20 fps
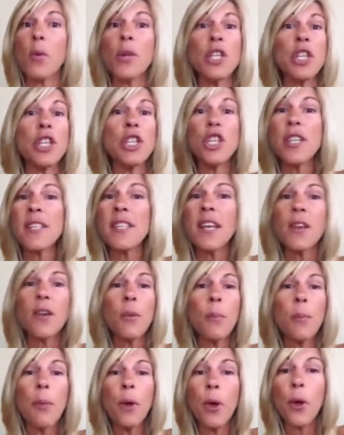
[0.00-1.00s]
which is just that
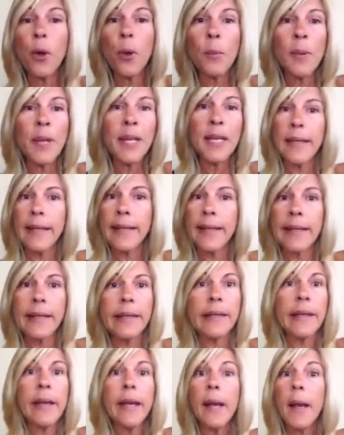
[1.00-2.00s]
you're
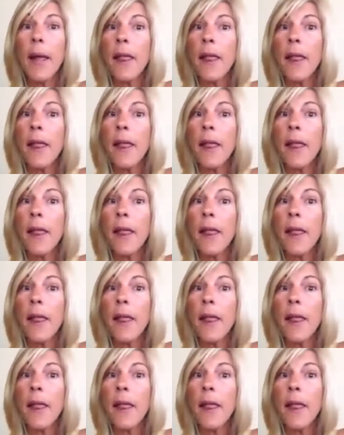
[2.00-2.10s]
permanently